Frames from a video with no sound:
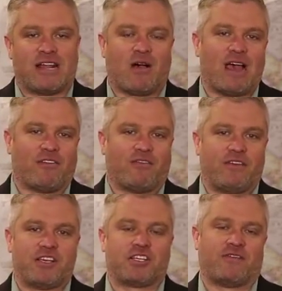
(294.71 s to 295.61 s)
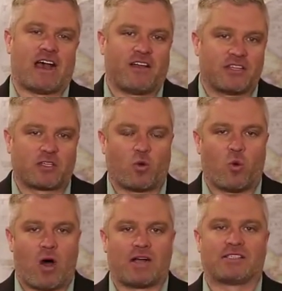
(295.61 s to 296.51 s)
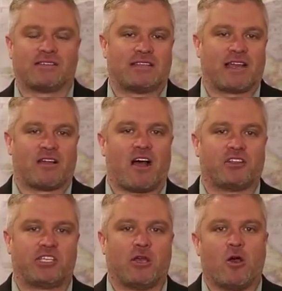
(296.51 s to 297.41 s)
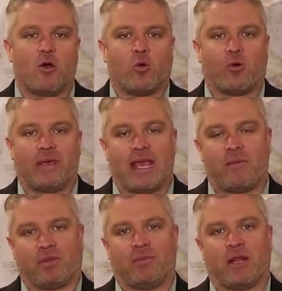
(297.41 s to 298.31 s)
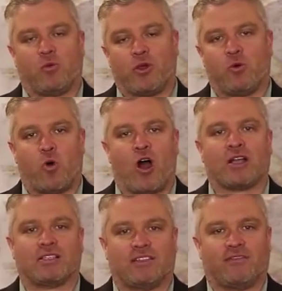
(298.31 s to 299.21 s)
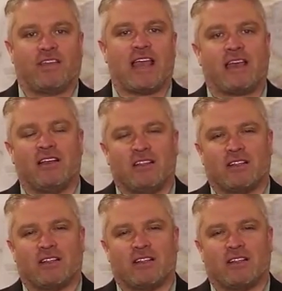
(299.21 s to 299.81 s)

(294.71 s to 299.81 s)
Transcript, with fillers: Now I have a vision of how this Watson technology will be implemented when you walk into the VA.